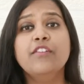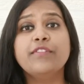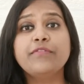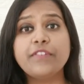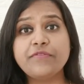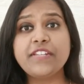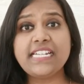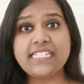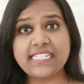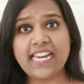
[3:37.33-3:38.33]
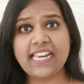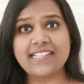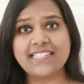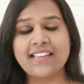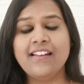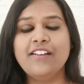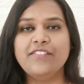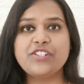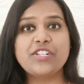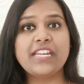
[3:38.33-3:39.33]
for 15 days
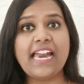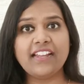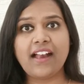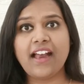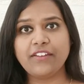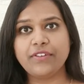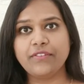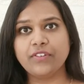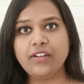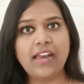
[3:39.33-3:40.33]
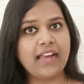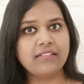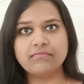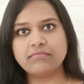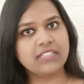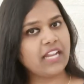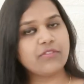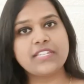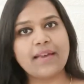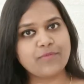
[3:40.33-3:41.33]
when she had high fever, and that
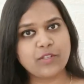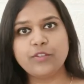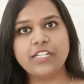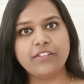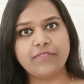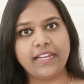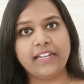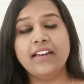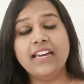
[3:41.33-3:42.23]
was absolutely fine.